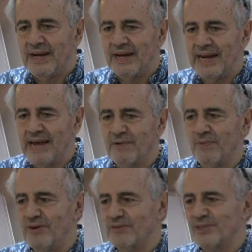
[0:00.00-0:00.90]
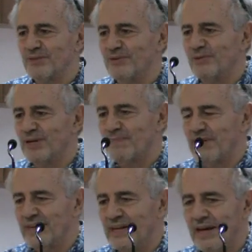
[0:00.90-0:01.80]
language, since we're talking
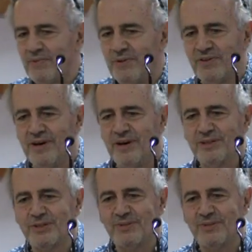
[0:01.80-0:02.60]
about the language arts.